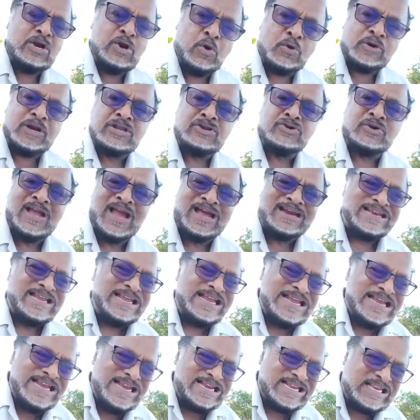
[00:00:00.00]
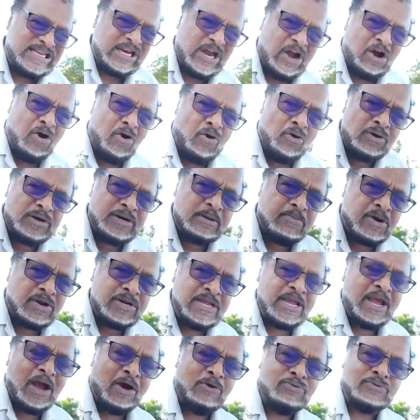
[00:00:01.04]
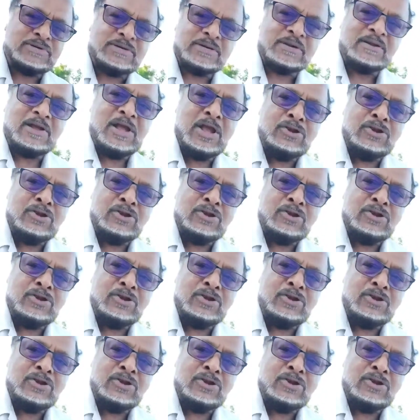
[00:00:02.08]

know that you can't eat all the money out.